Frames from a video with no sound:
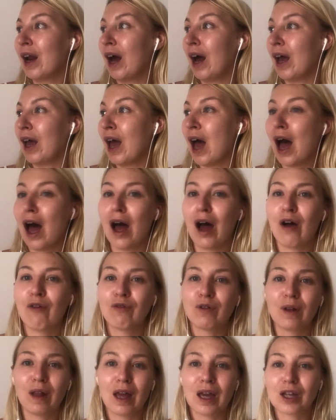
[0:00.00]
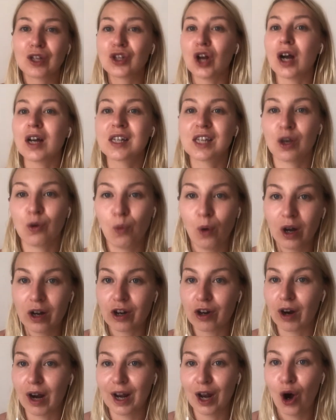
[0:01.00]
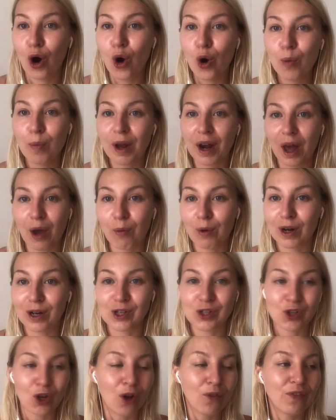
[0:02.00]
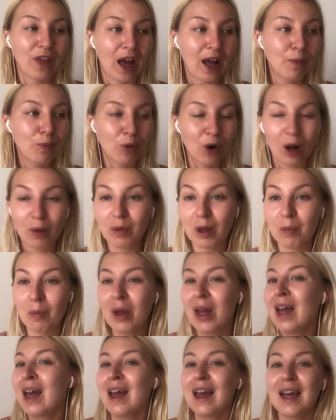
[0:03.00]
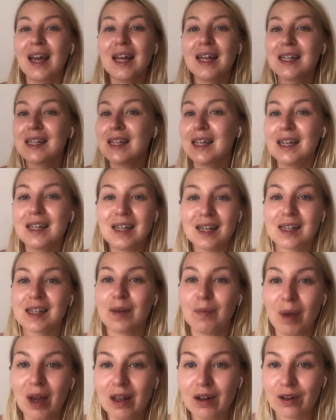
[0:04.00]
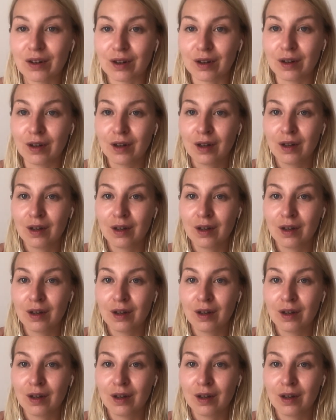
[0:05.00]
I have like toxic water at home and I want to solve that problem. It doesn't matter.